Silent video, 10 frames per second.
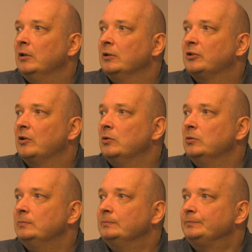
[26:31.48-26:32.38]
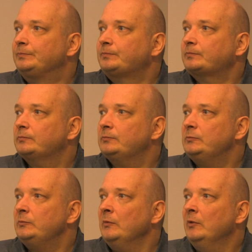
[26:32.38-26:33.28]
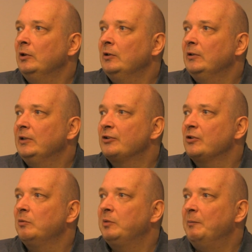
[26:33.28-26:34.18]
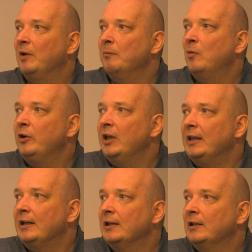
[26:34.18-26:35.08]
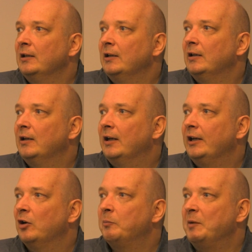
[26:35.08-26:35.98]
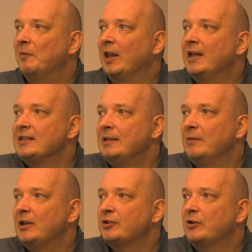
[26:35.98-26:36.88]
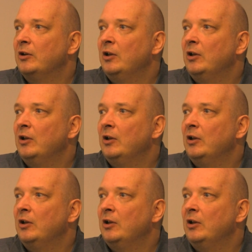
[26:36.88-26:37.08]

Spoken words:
So there's optimal modeling and optimal estimation,